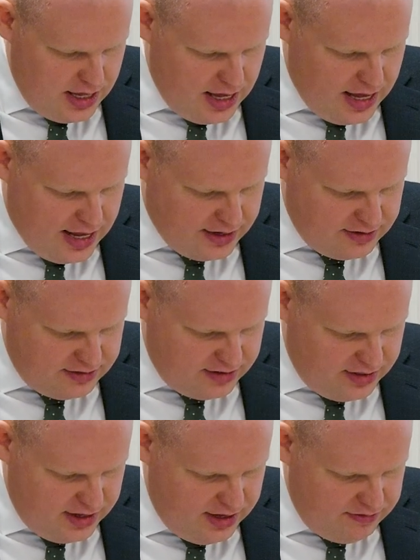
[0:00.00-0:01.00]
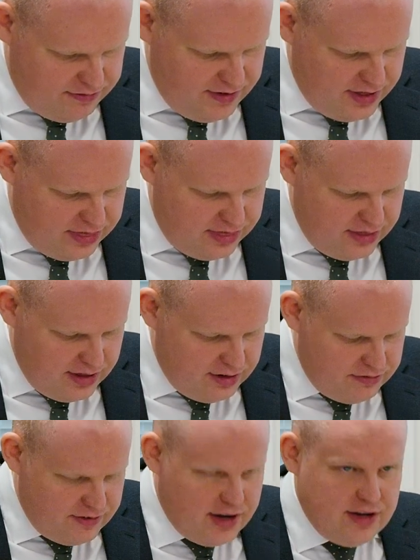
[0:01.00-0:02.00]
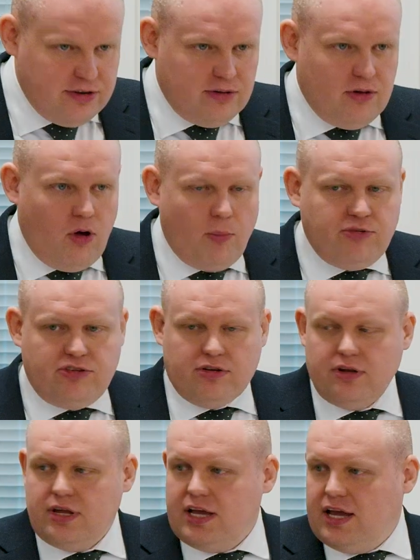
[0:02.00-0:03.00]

And the fifth and final option